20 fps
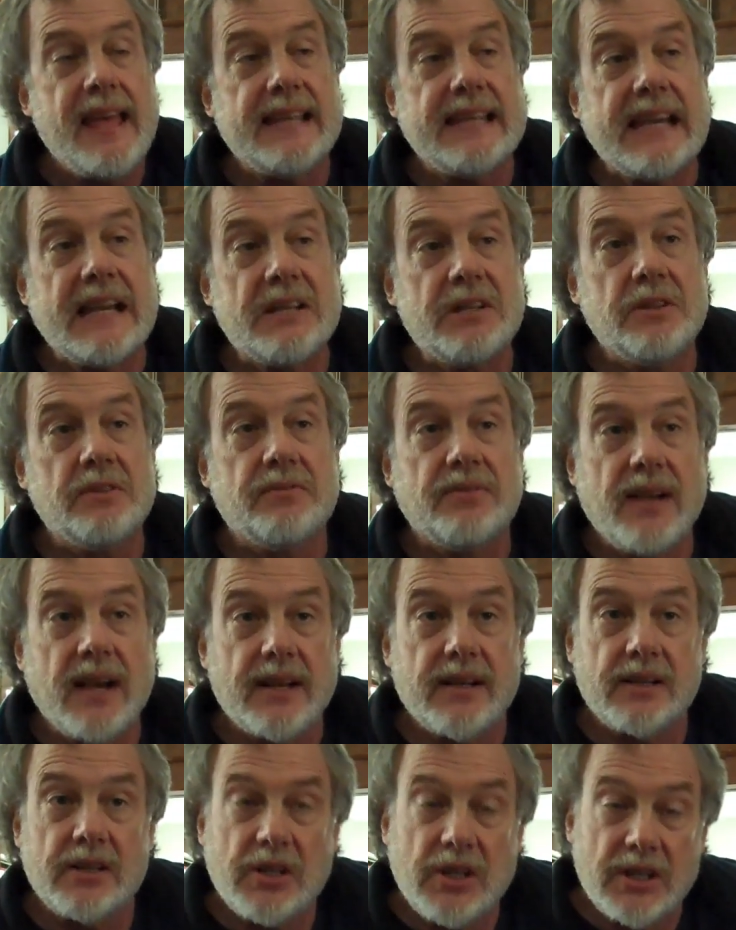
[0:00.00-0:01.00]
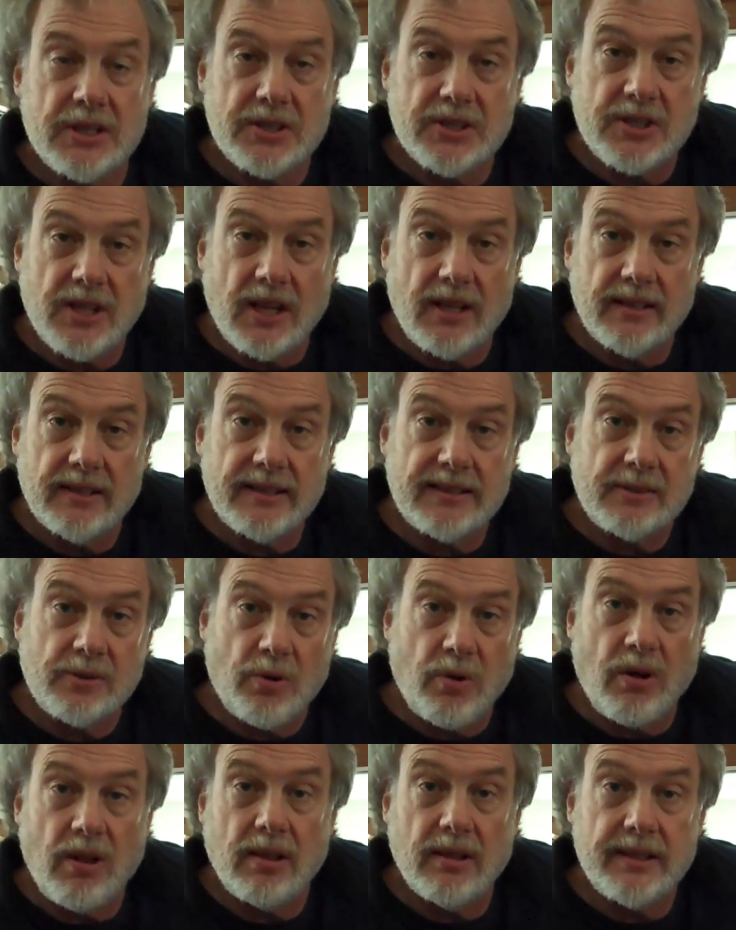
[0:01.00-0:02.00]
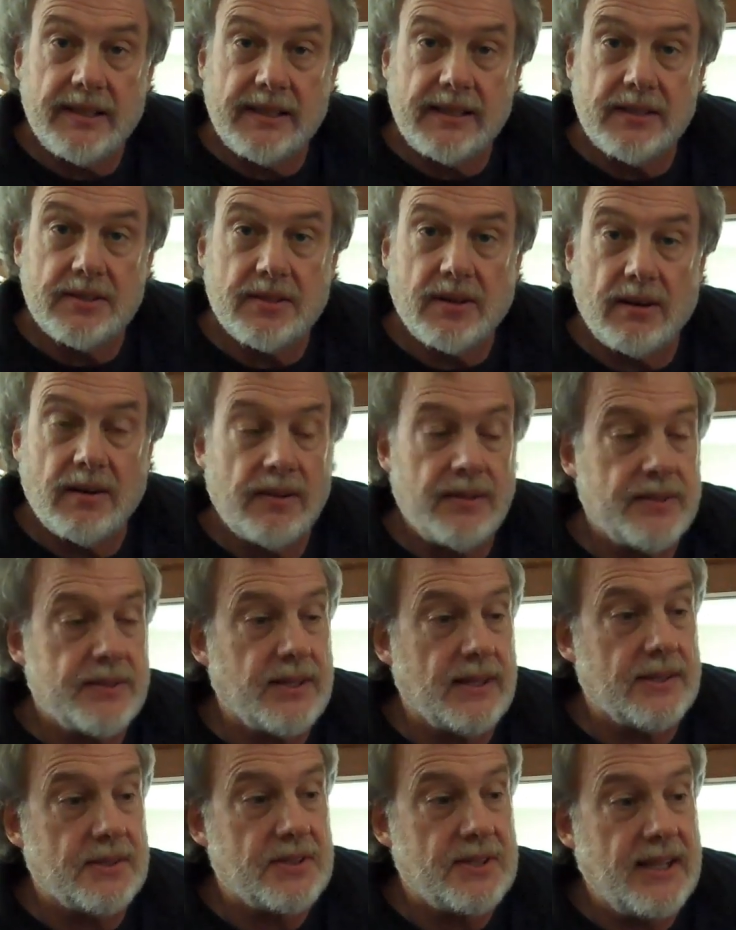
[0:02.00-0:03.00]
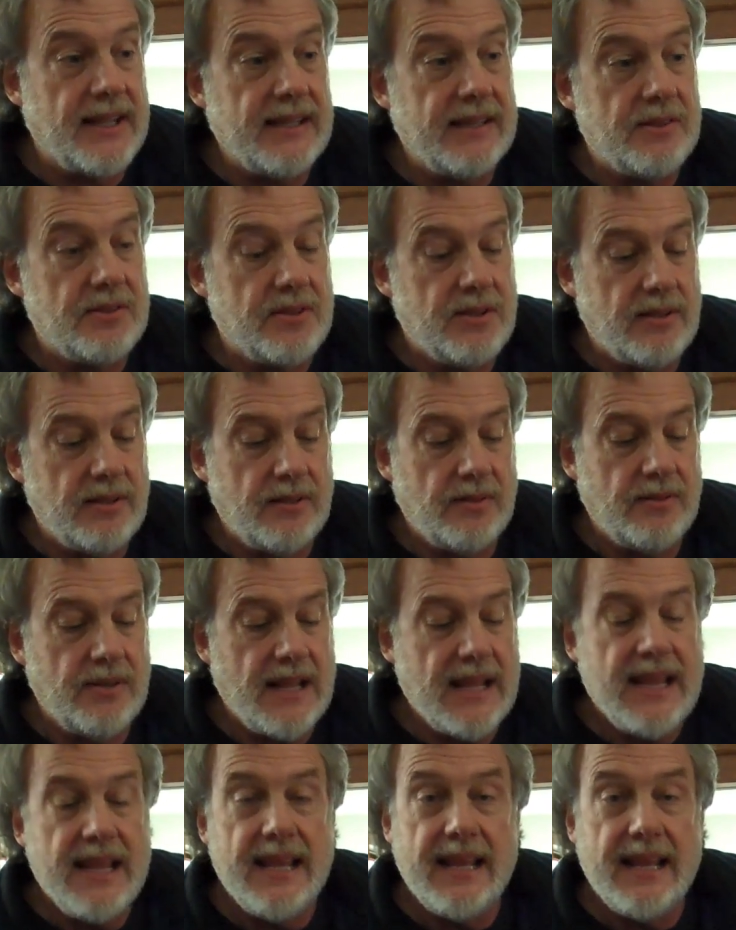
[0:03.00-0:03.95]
Yet you've got a good, solid, quality guitar that's going to stay in tune,